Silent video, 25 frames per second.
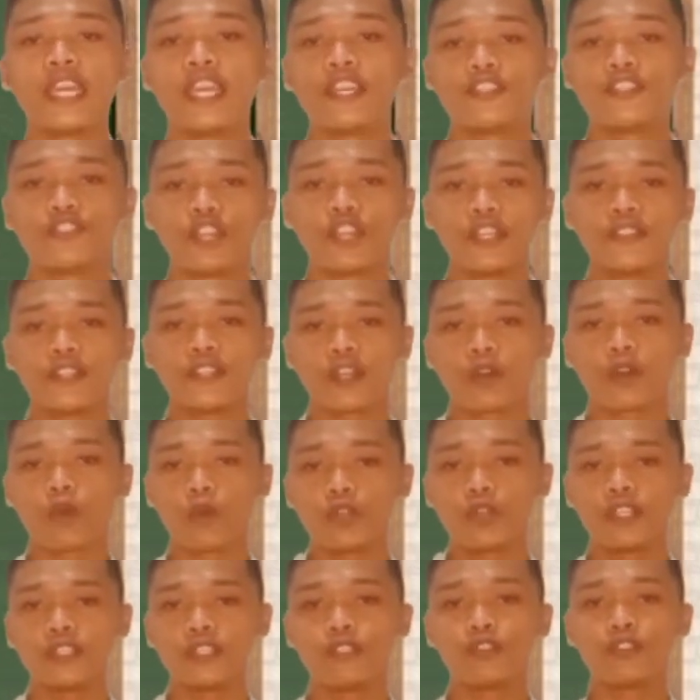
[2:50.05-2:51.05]
It chains
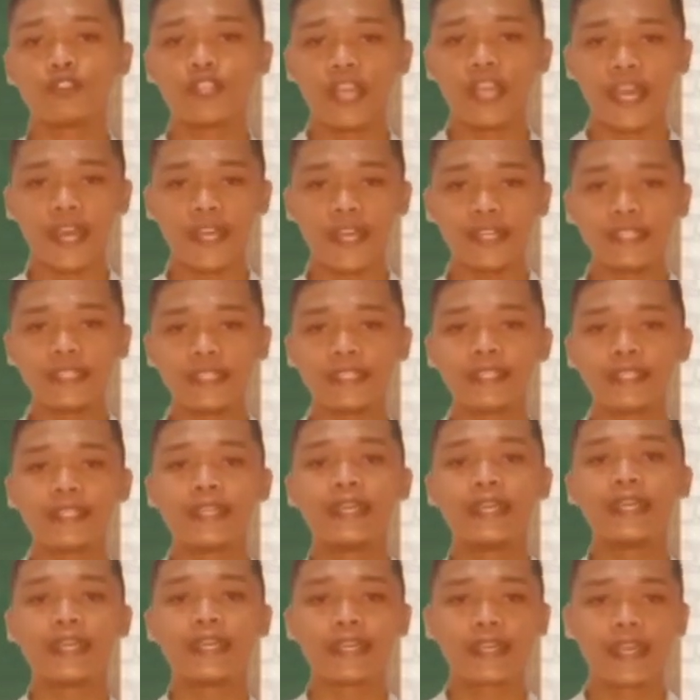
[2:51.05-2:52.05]
according to
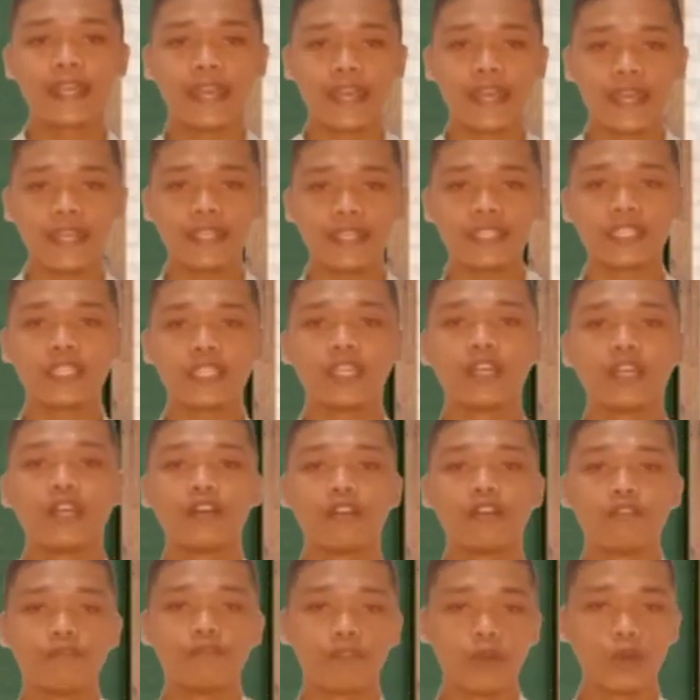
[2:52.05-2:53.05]
tense, case,
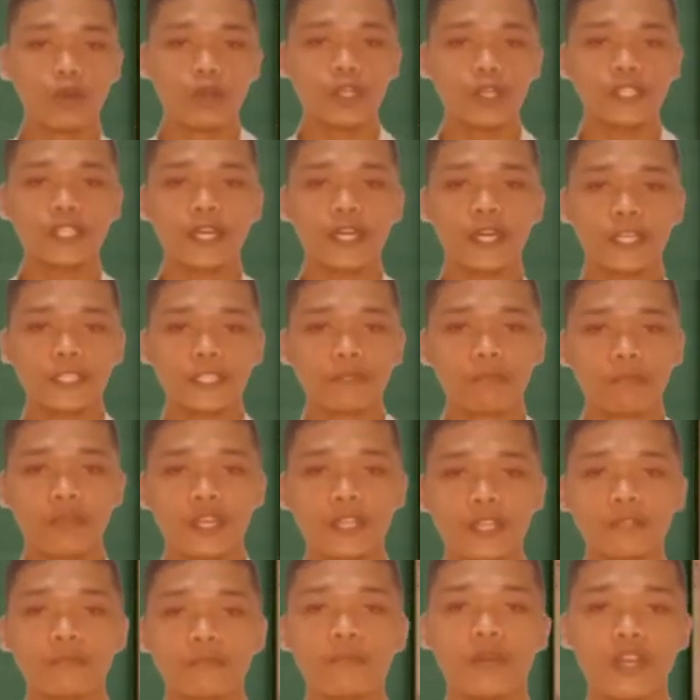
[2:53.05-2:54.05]
voice,
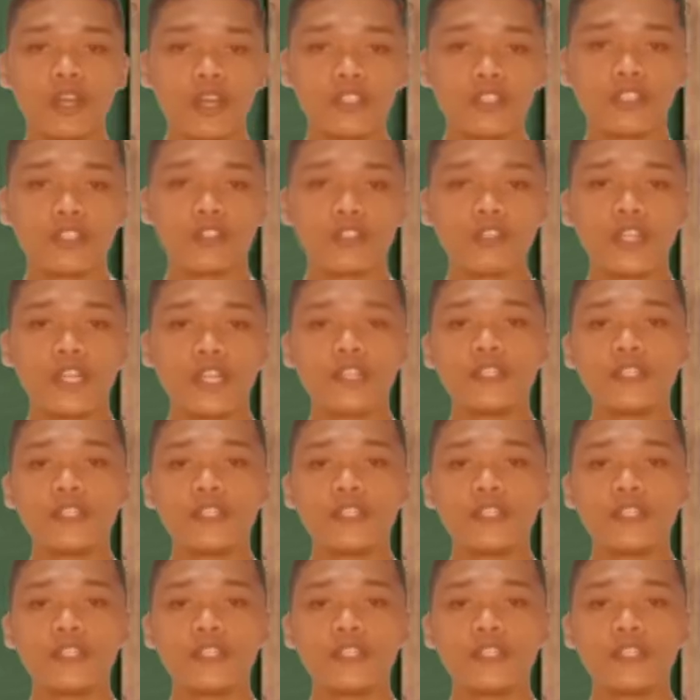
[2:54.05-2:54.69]
aspect, person, and